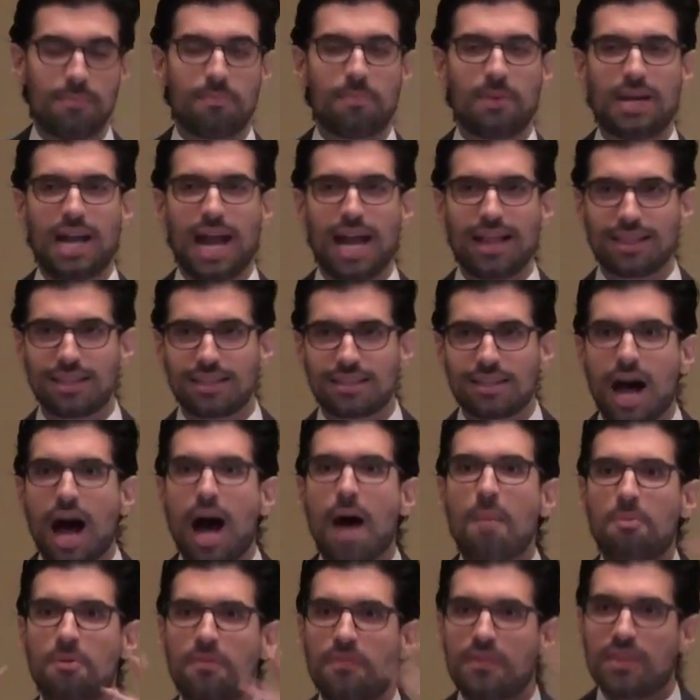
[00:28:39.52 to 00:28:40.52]
But at the
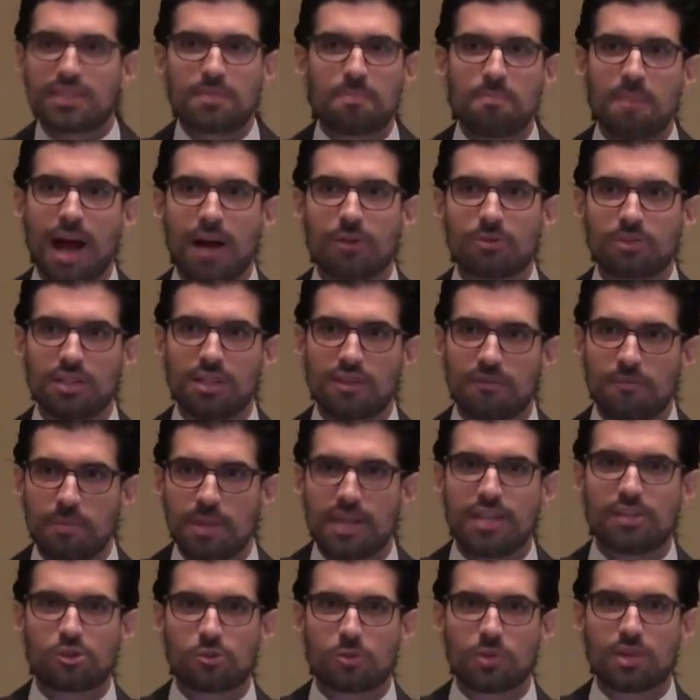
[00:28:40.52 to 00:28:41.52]
top of this mountain of
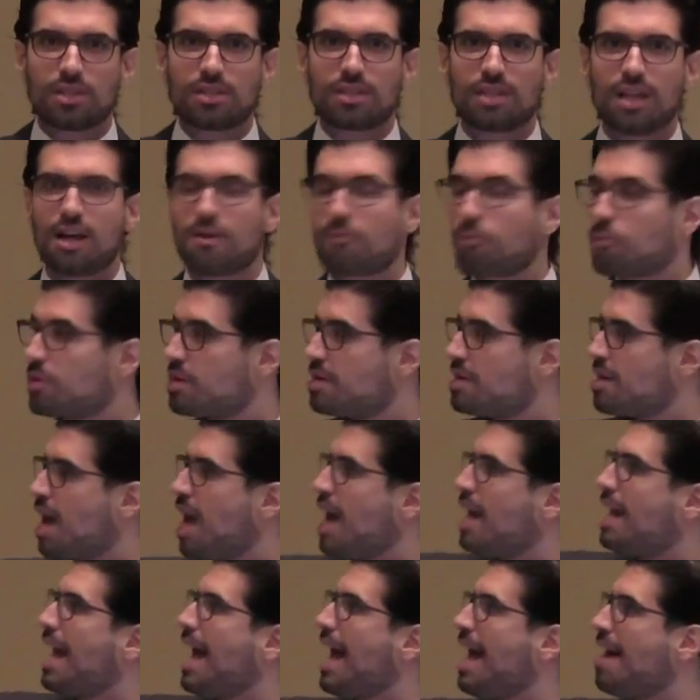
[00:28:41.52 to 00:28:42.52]
ministry stuff, we're
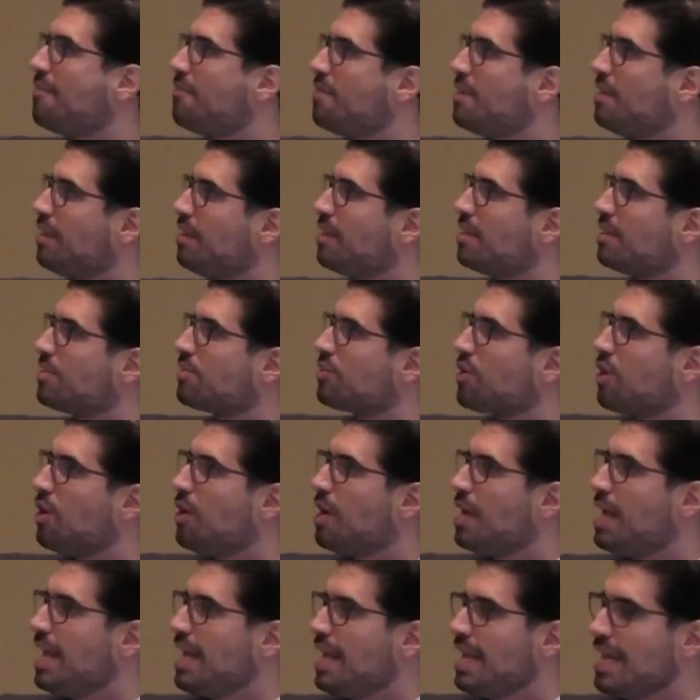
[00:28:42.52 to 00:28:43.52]
not having this
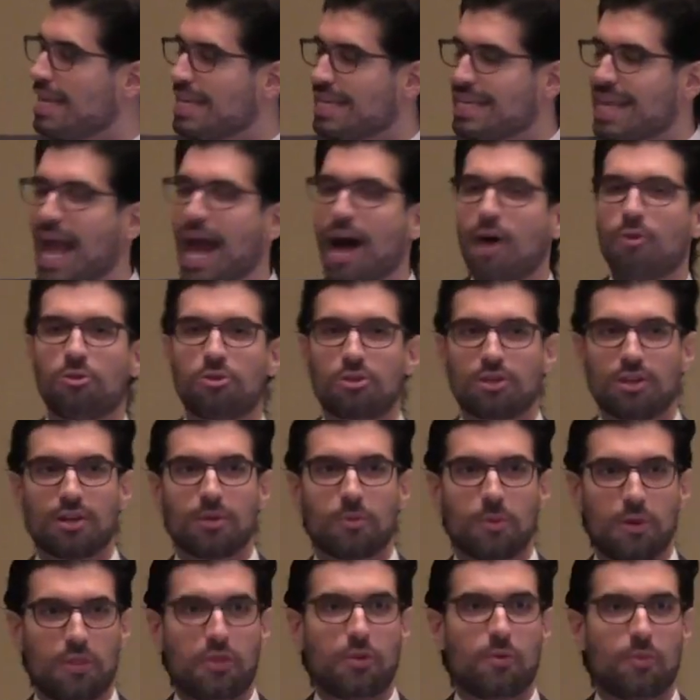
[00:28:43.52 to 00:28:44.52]
encounter
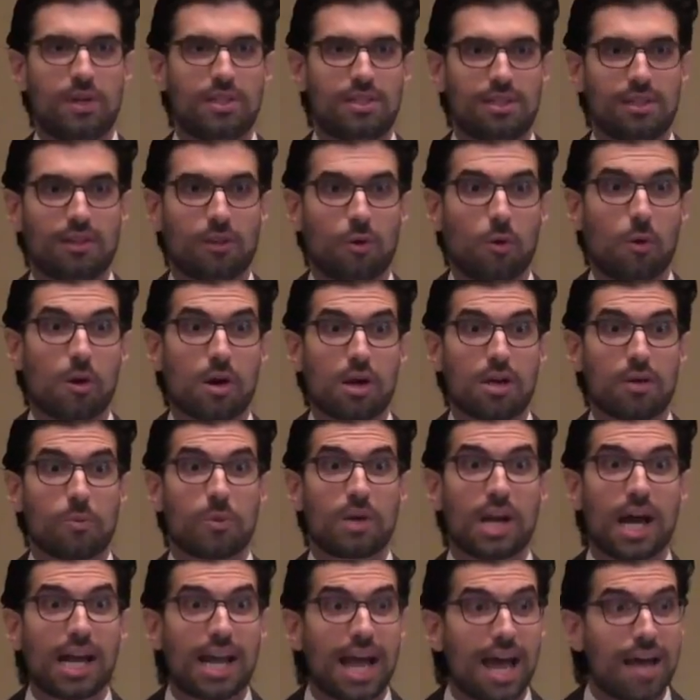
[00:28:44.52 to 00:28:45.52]
with the risen Lord. We're
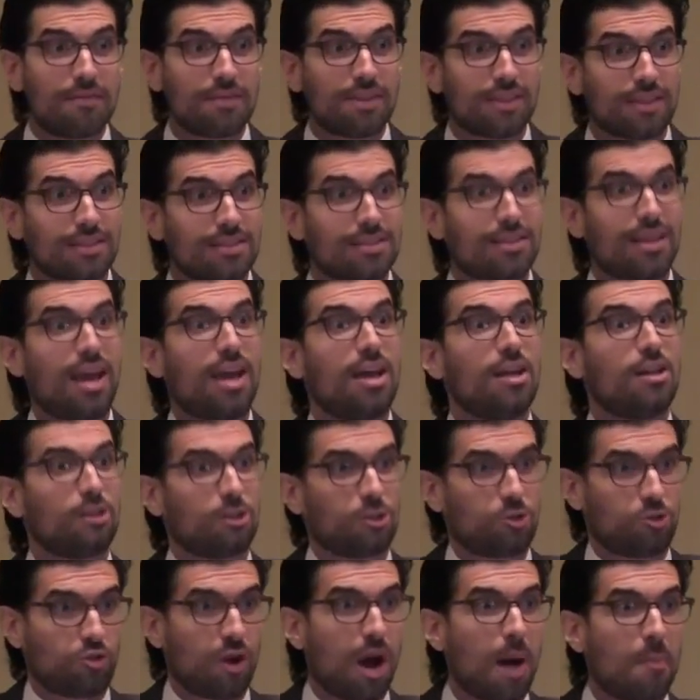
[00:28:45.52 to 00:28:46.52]
not having the
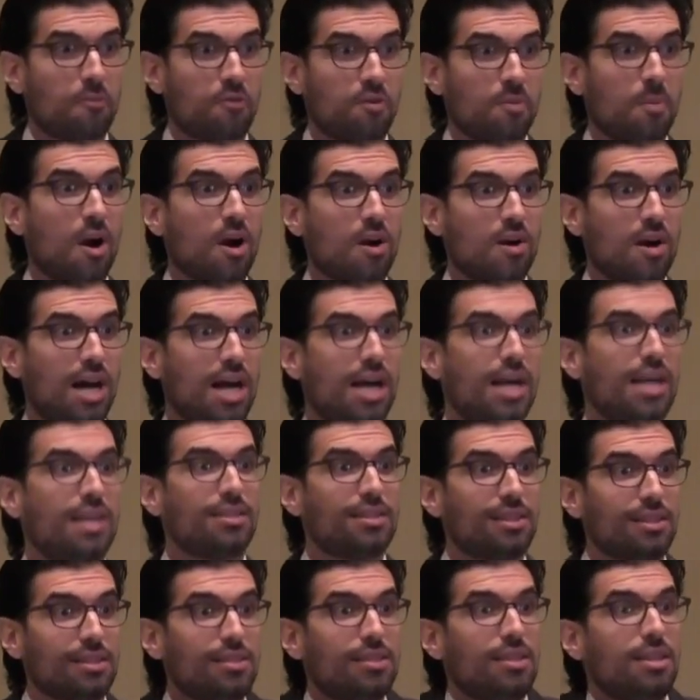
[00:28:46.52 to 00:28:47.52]
scales drop from our
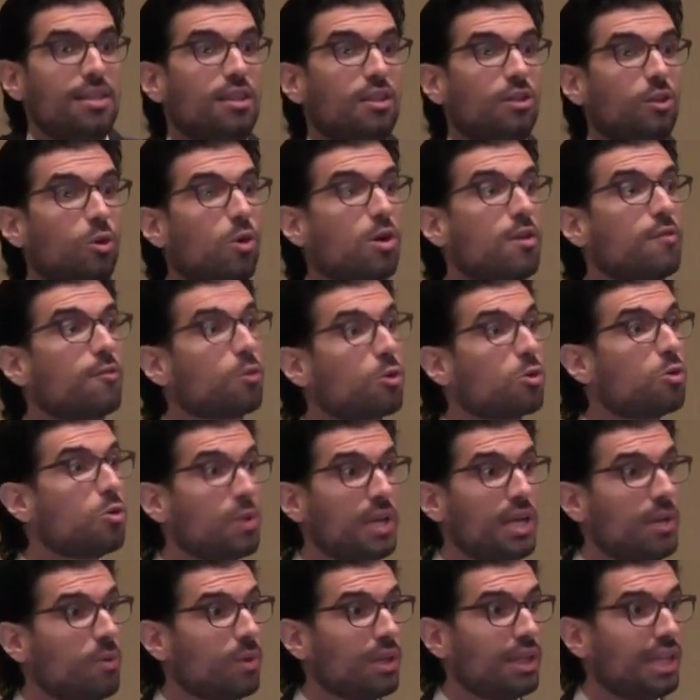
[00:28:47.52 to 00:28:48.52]
eyes and see the Lord for who
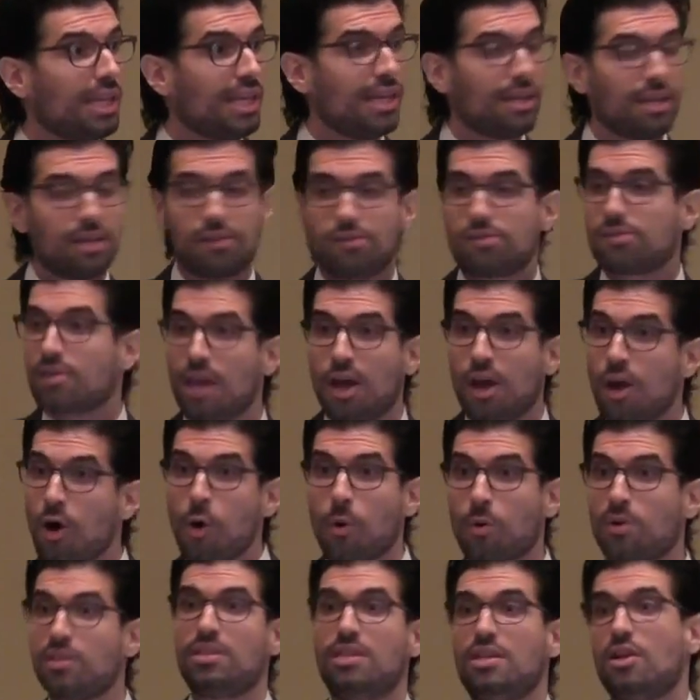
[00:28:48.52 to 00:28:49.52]
he really is,
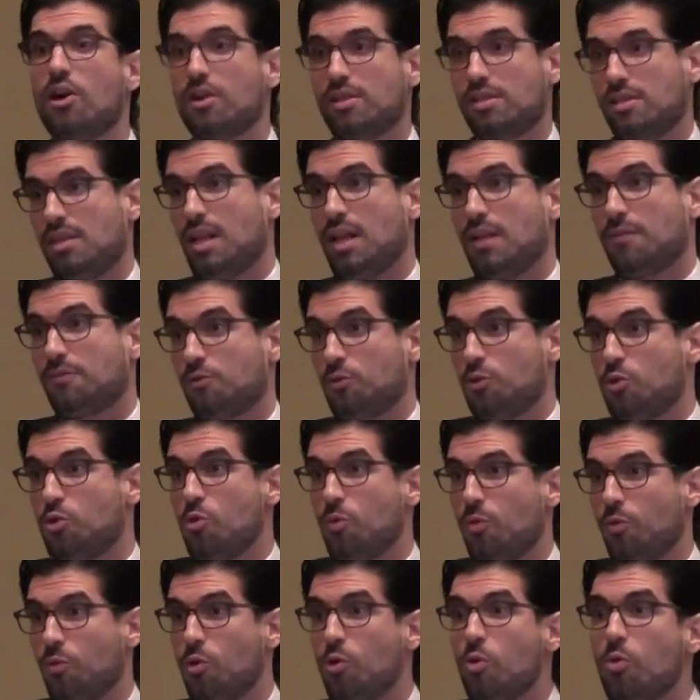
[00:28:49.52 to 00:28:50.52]
or see ourselves for
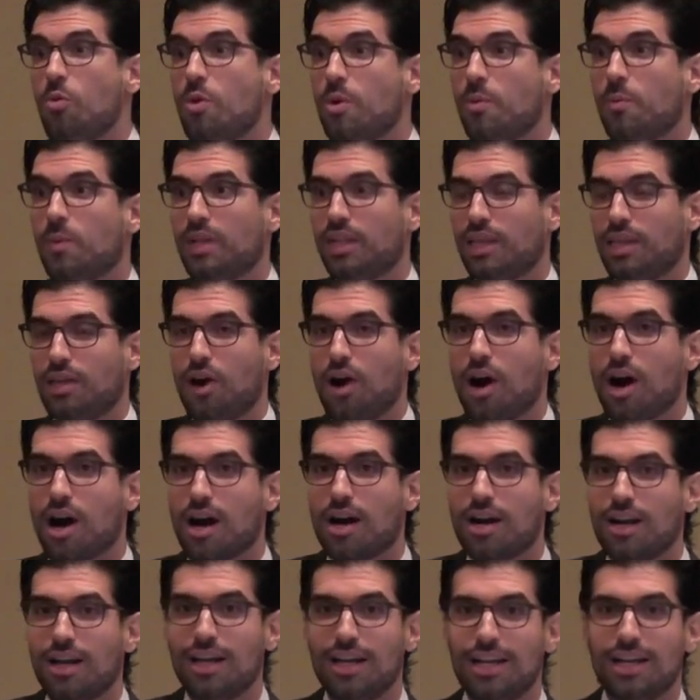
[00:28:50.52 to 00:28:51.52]
who we really
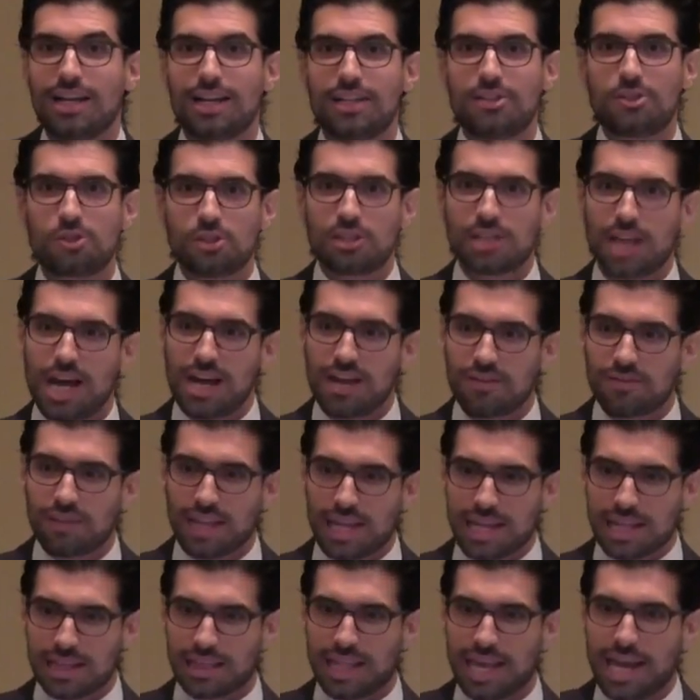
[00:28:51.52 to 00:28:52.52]
are. It's just kind of
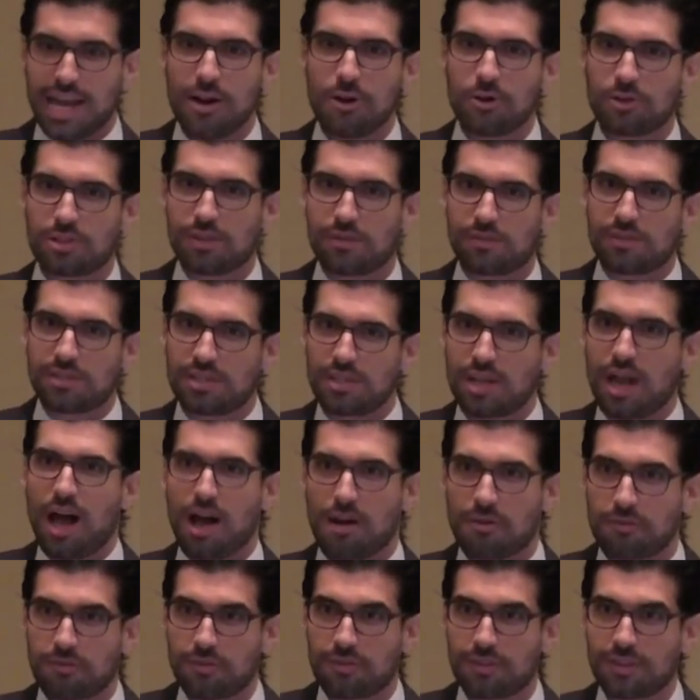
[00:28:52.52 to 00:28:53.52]
like layers of
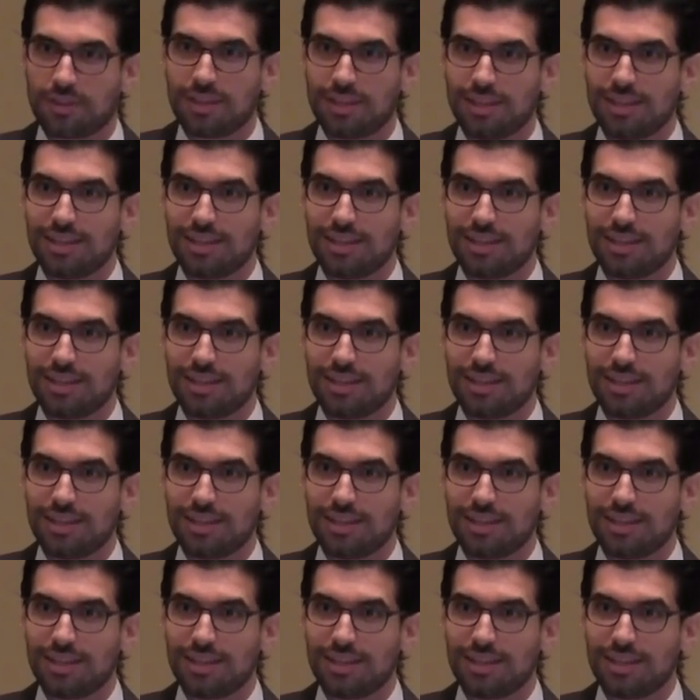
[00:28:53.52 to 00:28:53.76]
stuff.